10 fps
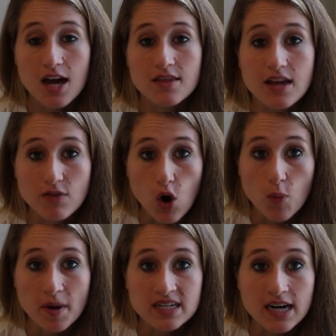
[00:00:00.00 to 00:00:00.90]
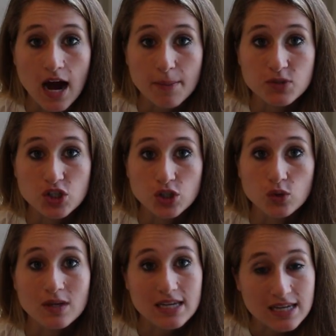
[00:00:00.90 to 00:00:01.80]
they've opened it up
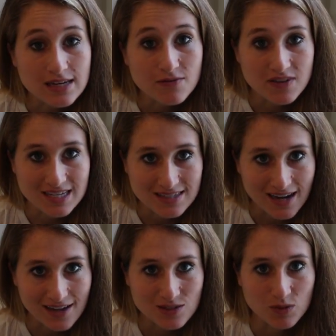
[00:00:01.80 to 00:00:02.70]
to e-visas,